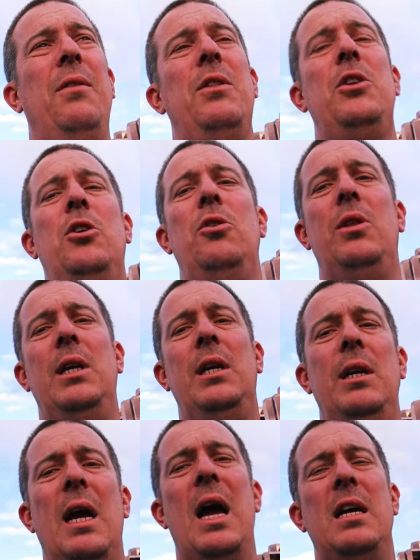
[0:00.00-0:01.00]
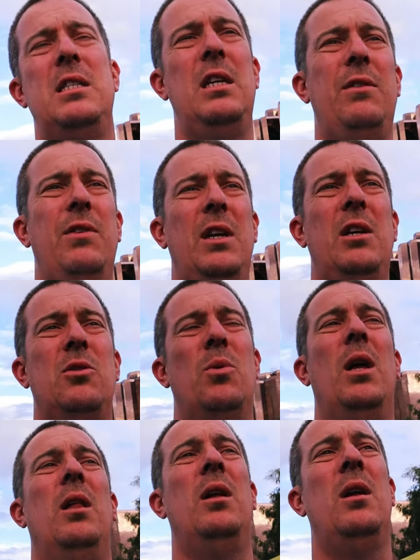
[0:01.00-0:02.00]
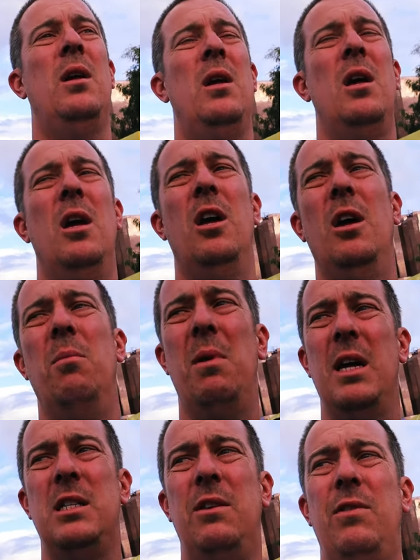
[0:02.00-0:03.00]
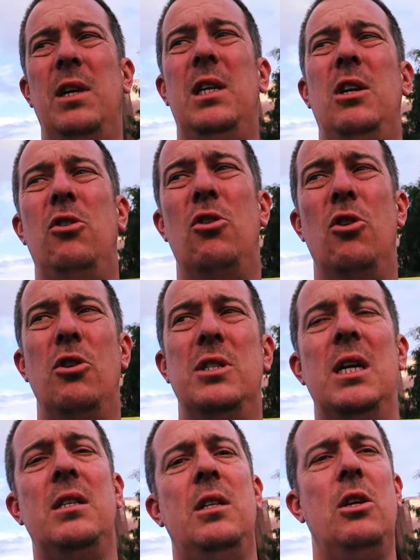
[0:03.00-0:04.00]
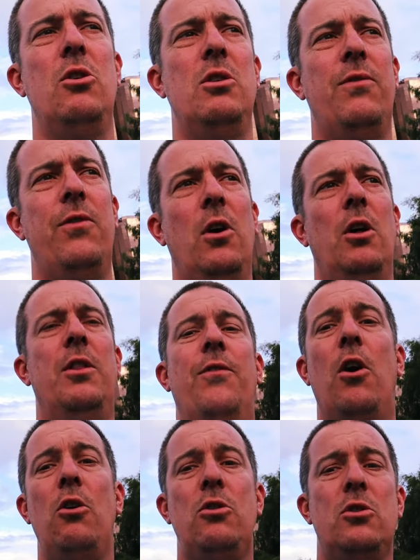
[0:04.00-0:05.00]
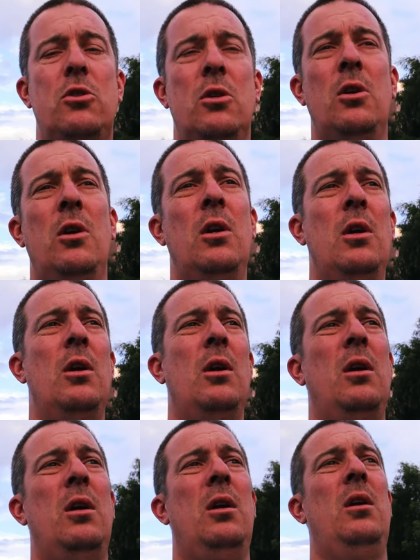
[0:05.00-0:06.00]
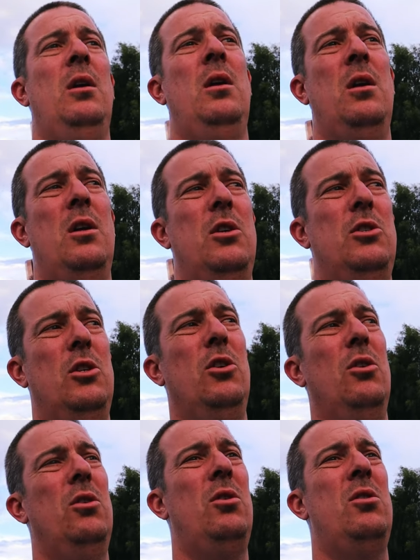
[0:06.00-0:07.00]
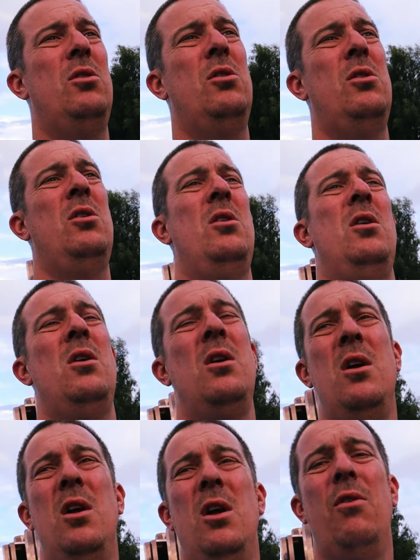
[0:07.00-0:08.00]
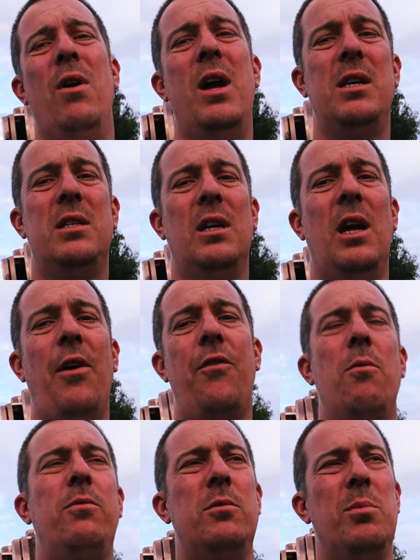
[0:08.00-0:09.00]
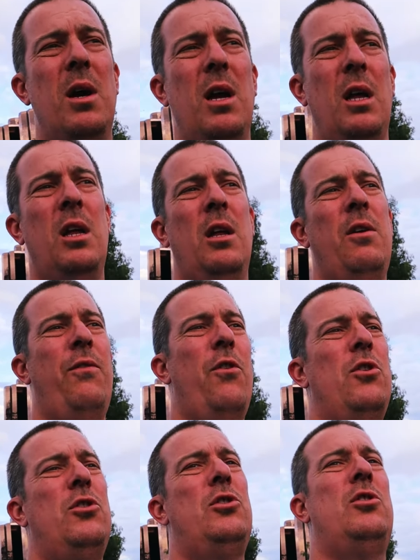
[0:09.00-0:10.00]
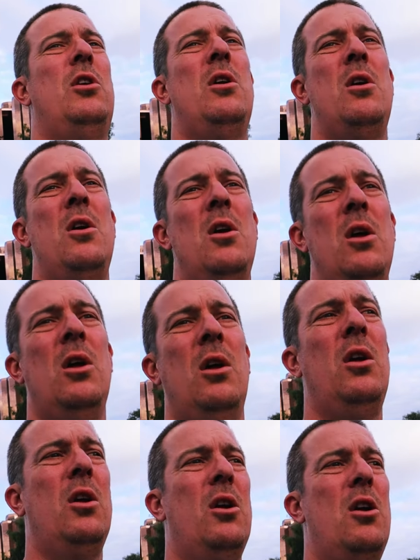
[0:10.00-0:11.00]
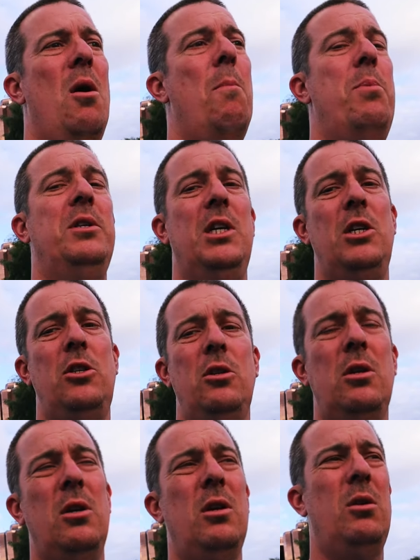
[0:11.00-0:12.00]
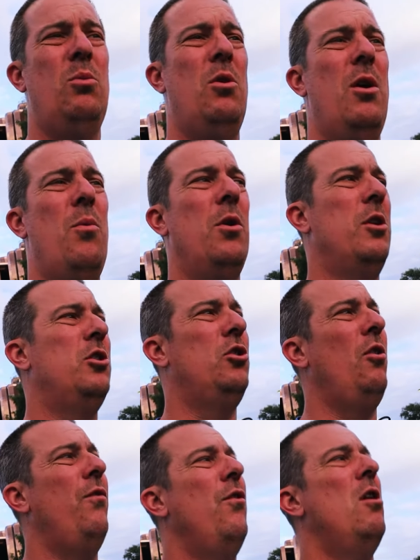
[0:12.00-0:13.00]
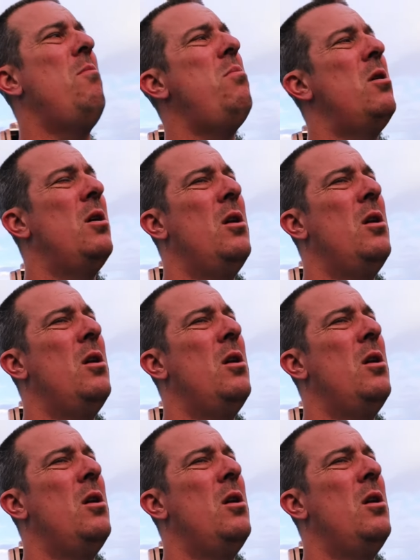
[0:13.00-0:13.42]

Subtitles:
and they do the ITV as well. ITV do use it, they use it for The Voice. So, right, I've come to my first composition where I want to shoot from.